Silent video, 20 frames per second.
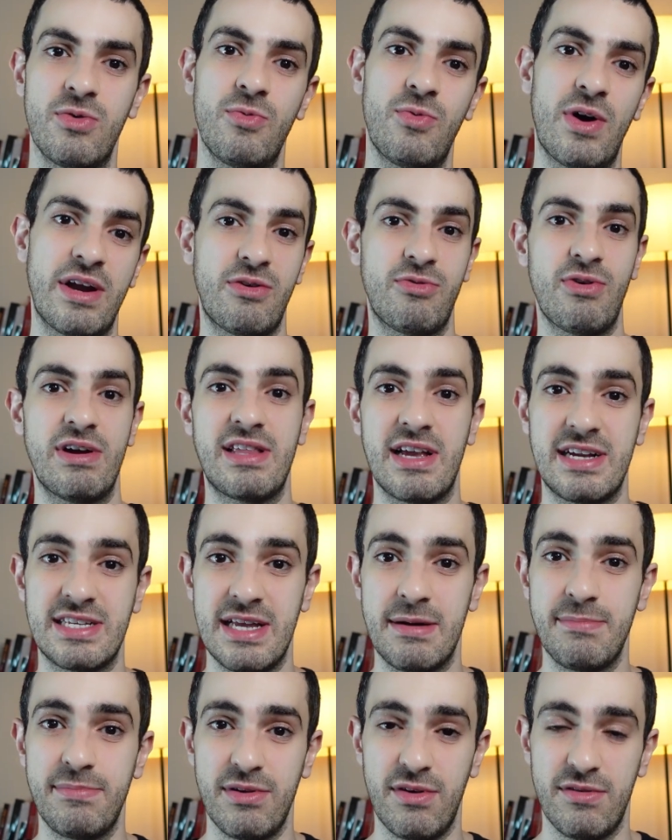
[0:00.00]
One great
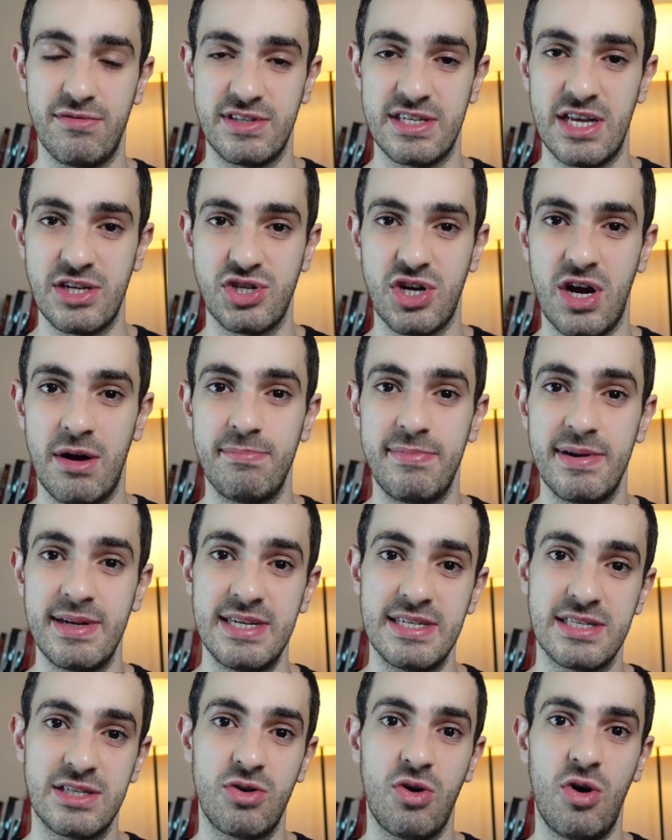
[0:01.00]
example of such
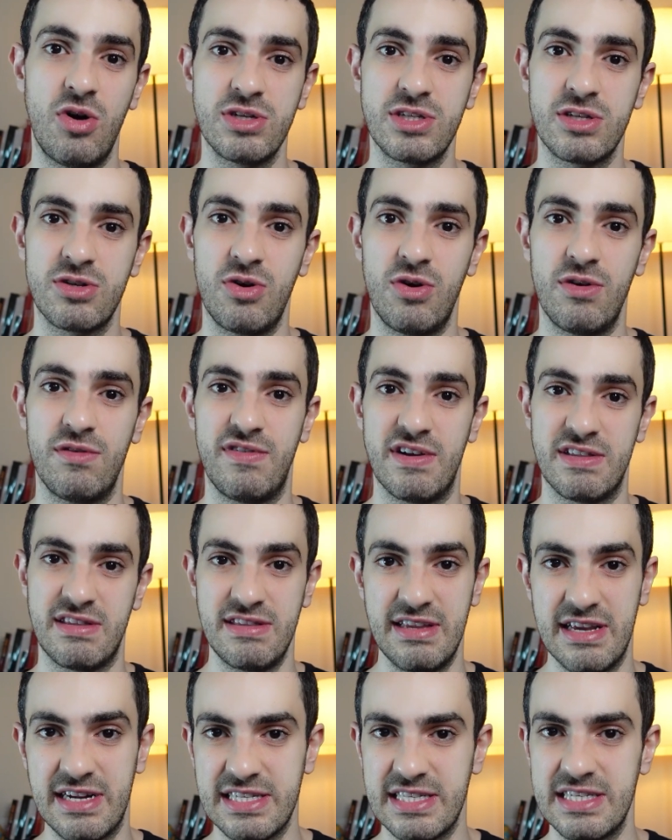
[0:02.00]
company is Costco that
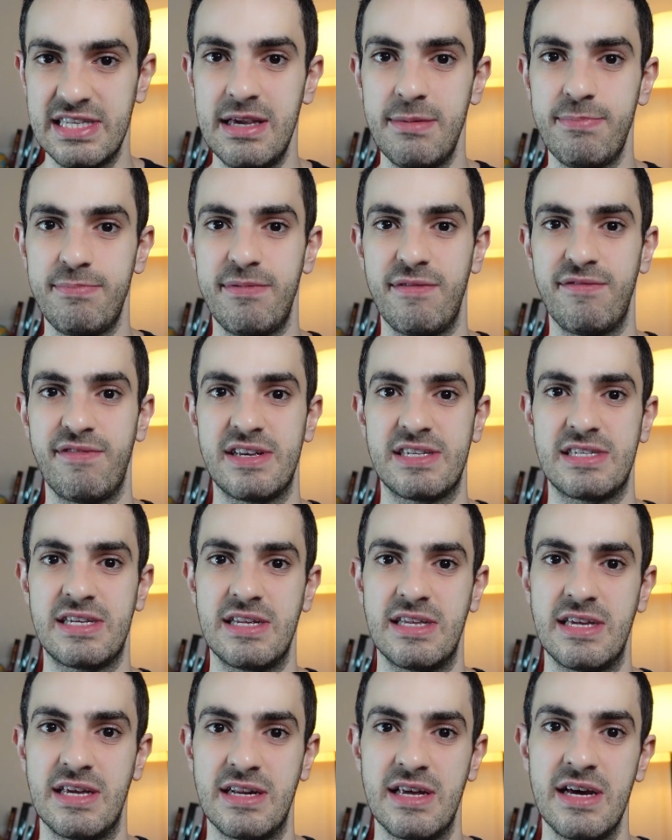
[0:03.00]
Nick Split
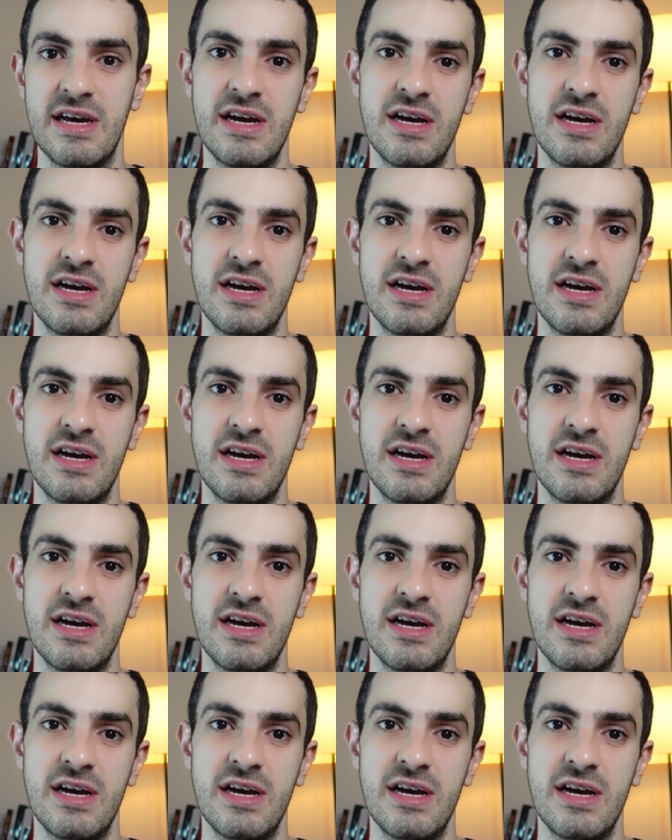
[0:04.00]
invested in.